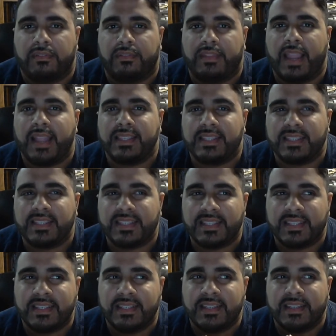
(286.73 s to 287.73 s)

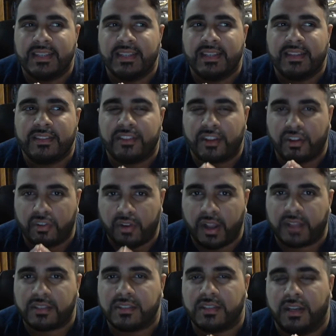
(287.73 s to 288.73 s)
That's the
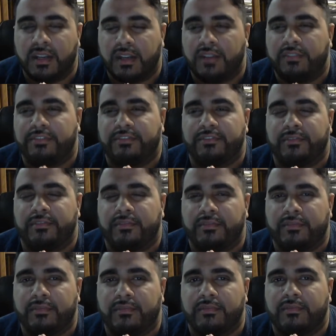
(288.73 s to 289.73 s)
crux of
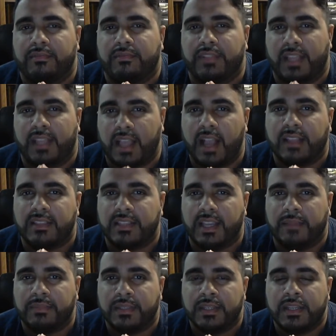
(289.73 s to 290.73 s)
the
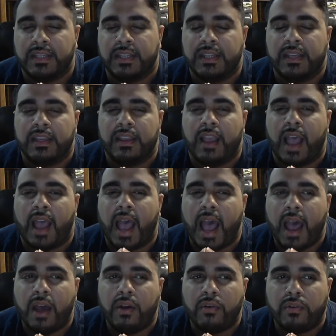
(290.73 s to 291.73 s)
concept.
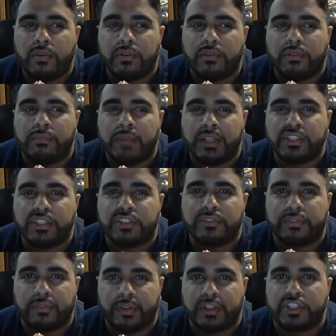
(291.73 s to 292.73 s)
How much
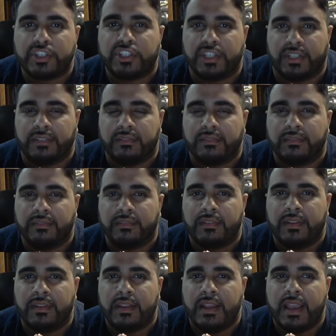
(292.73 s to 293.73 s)
friction
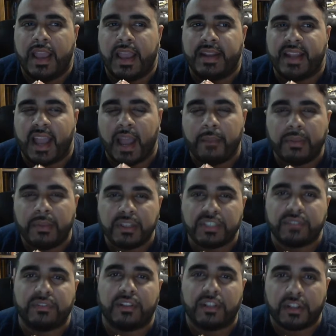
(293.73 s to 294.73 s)
and how
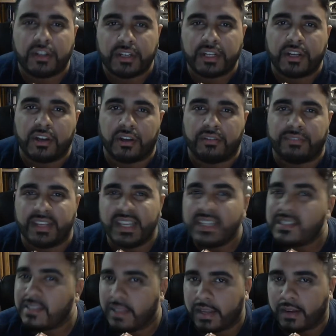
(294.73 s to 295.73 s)
much of a learning curve
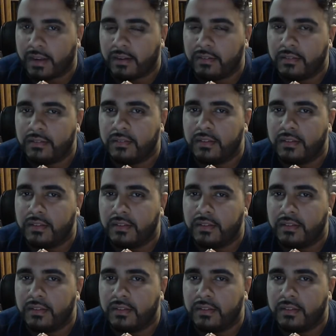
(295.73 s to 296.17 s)
is there